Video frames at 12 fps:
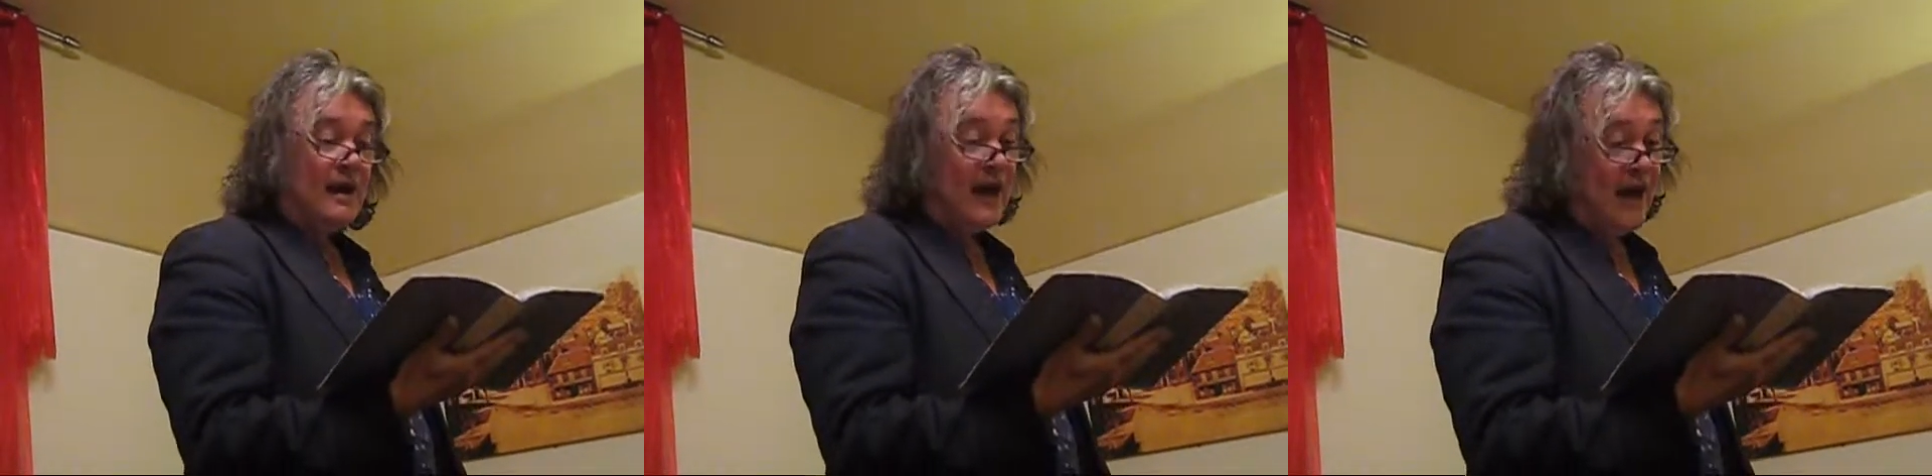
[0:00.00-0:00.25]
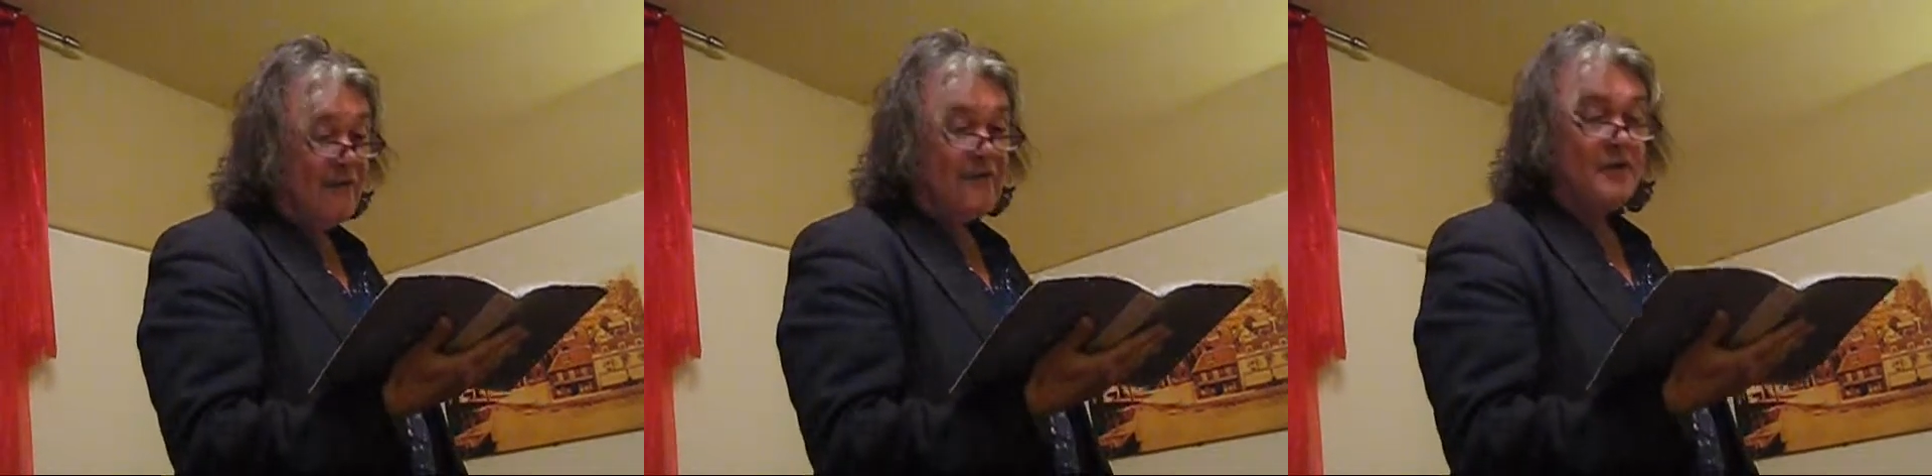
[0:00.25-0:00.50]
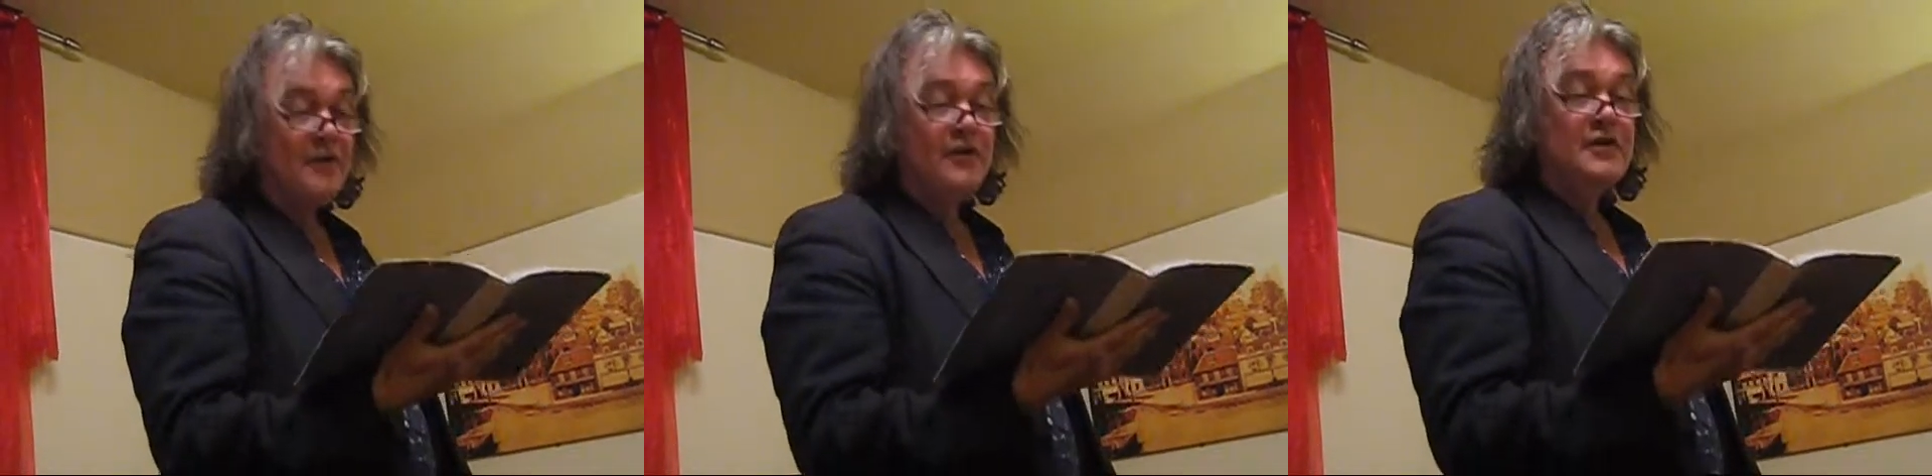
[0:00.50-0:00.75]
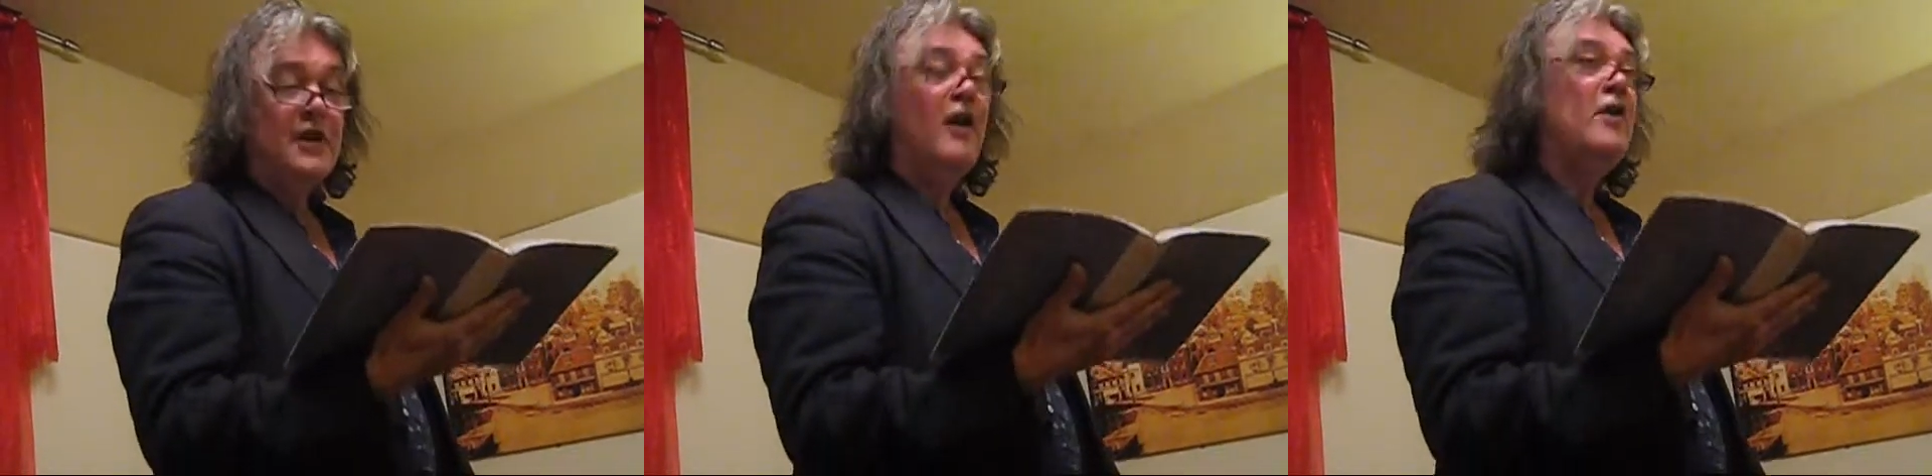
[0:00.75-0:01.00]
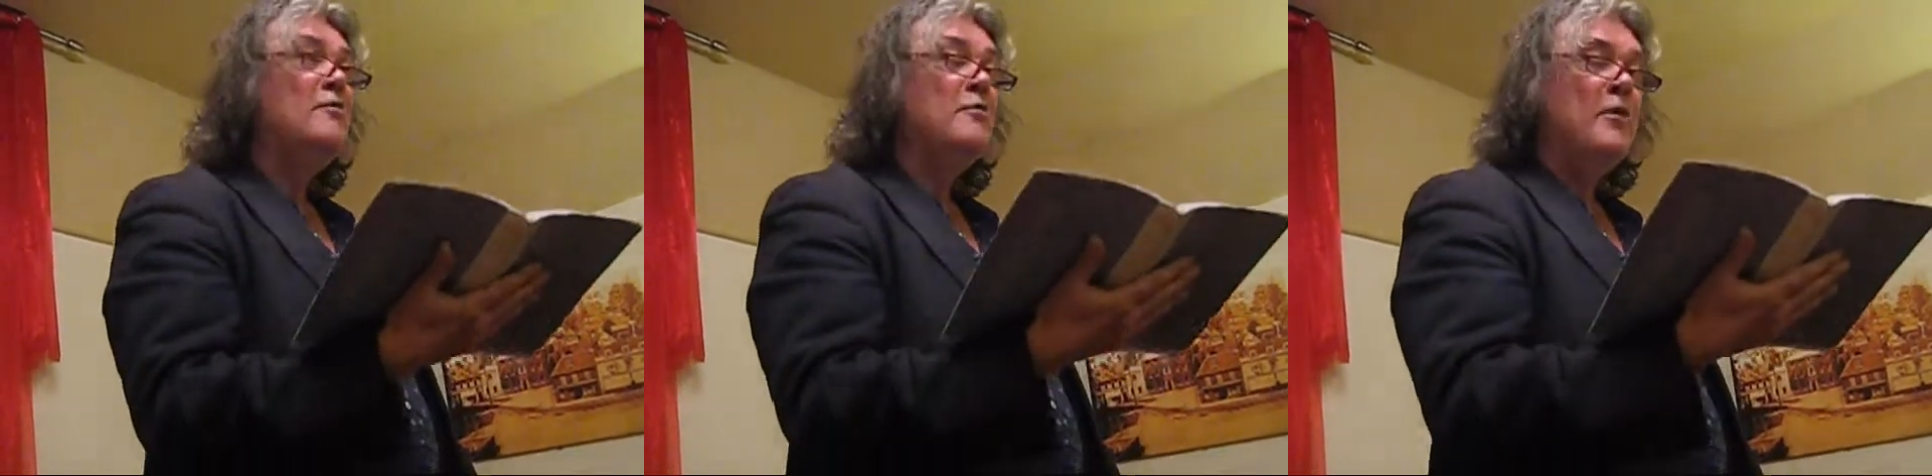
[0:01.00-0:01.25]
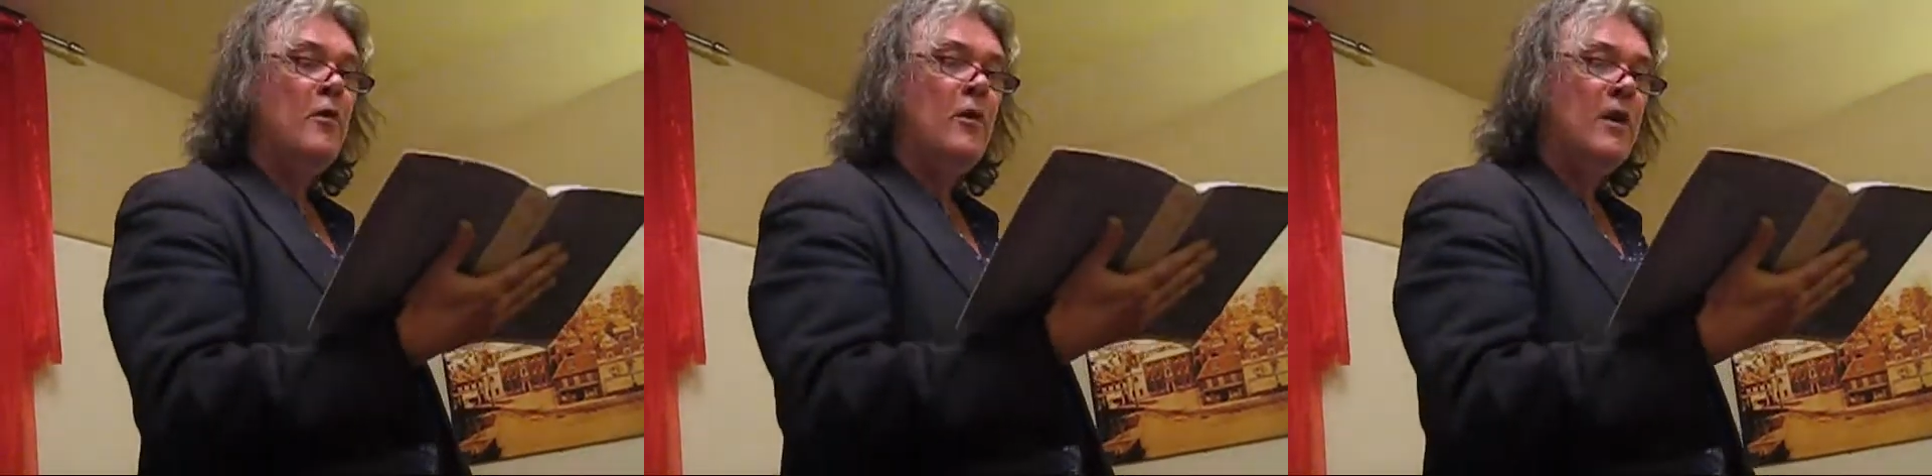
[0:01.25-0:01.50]
After the
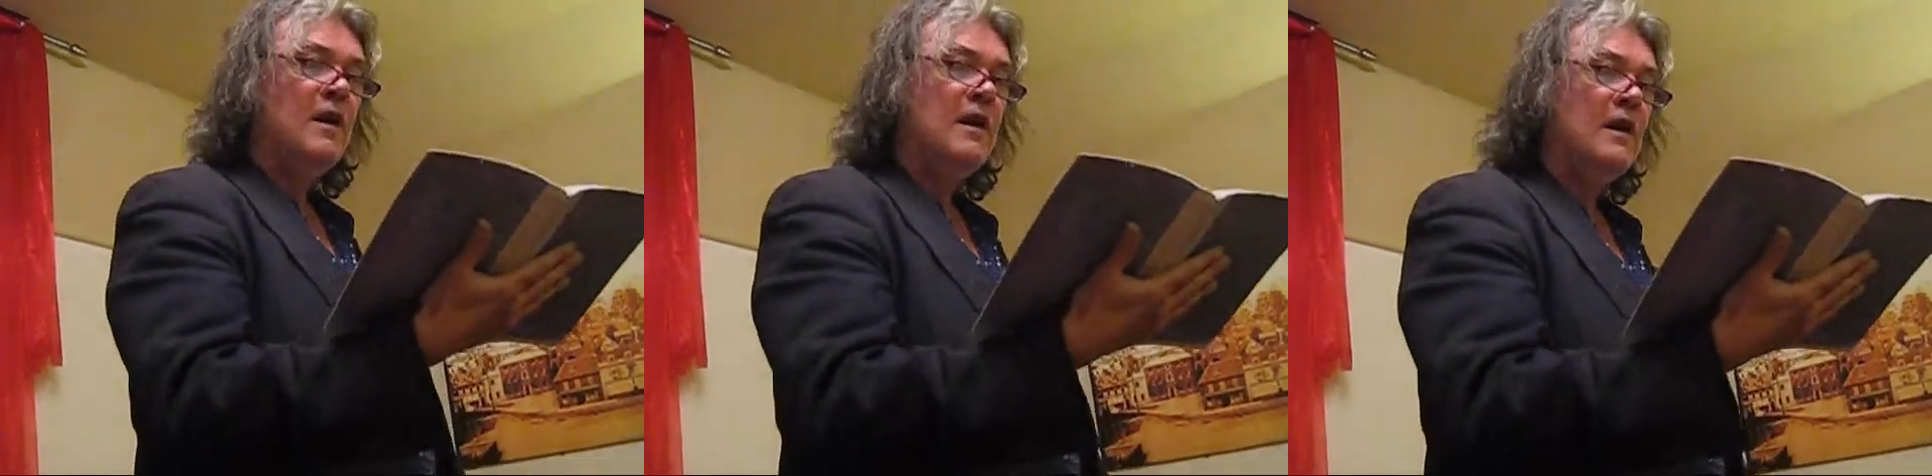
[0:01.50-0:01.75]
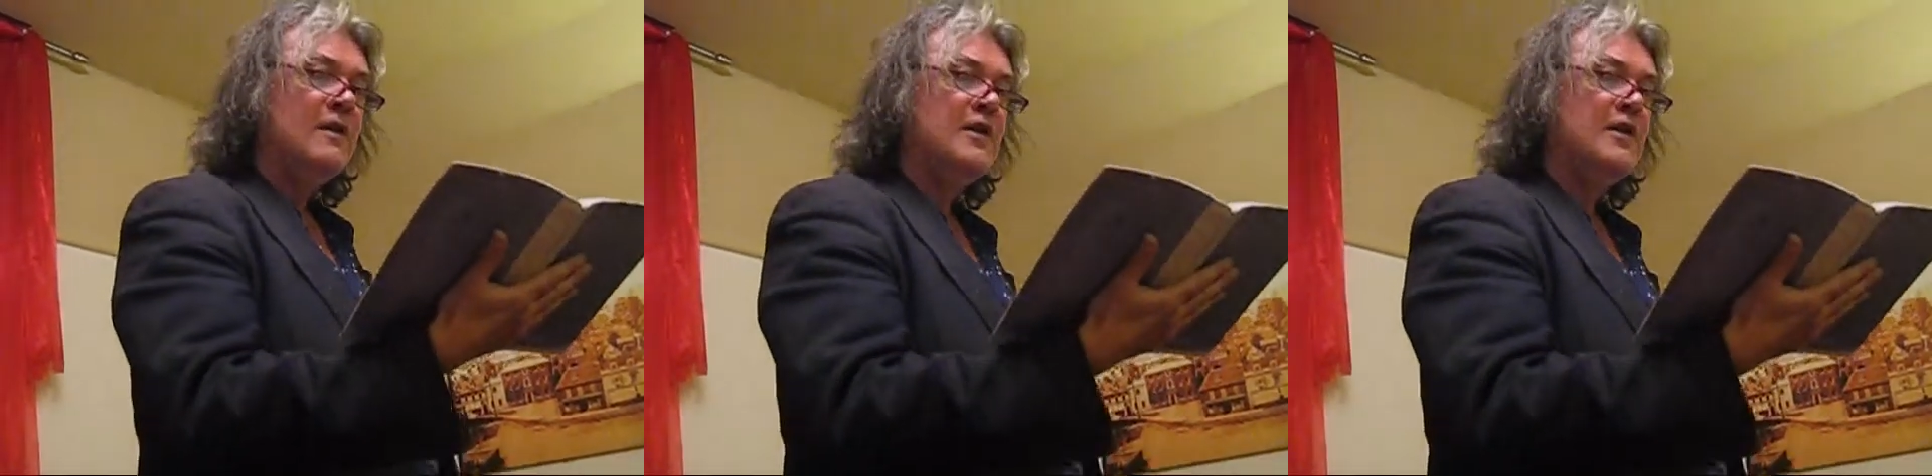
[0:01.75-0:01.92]
downpour,